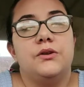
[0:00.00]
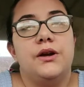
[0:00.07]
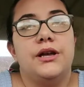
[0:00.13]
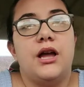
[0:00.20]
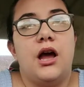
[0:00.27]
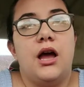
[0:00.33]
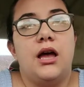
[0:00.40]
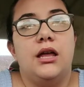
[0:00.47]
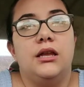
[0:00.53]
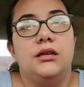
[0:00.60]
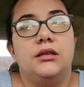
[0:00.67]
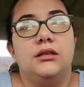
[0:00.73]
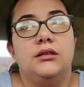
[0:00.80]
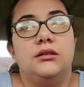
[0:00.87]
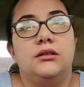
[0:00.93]
got
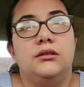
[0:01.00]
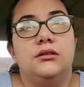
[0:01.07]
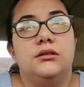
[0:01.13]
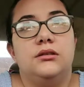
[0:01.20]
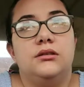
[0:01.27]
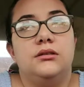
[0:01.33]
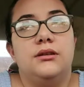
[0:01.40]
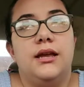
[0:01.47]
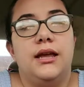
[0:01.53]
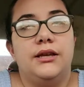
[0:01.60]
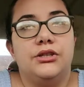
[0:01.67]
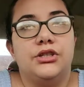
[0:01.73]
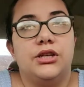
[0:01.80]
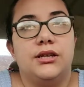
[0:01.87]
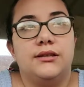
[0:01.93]

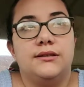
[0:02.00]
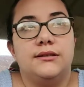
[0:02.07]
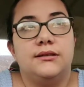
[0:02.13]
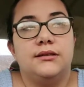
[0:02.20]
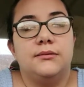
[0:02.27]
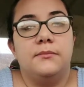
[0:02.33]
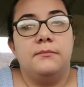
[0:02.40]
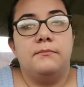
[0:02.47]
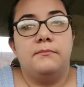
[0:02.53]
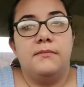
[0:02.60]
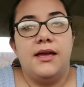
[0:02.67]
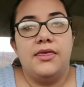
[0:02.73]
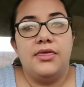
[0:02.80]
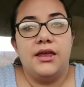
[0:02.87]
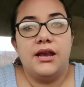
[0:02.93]
anxious,
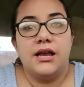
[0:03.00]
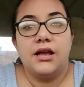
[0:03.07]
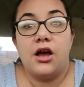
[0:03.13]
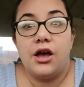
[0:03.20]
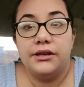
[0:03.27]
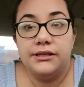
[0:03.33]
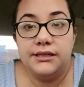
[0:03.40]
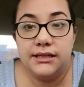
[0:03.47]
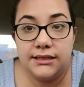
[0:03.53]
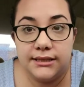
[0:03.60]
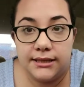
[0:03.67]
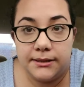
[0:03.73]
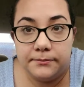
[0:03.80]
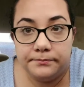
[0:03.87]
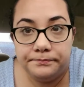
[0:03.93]
and then I got
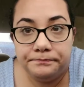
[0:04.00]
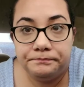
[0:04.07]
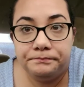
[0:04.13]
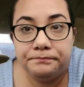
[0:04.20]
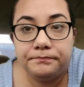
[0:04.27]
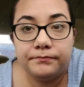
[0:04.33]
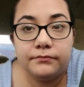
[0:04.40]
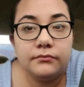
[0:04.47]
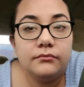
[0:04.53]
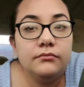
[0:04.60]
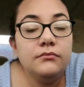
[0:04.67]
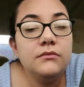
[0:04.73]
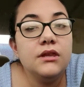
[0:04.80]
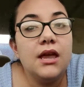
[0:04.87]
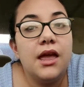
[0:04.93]
dizzy,
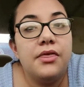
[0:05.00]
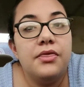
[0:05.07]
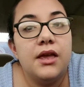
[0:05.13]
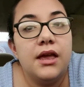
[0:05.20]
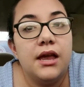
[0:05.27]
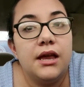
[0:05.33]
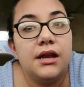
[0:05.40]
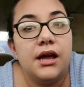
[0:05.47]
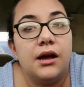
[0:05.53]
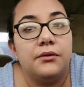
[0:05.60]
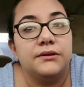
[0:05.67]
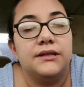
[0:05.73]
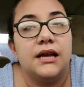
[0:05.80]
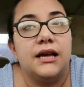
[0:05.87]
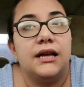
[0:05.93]
and then I was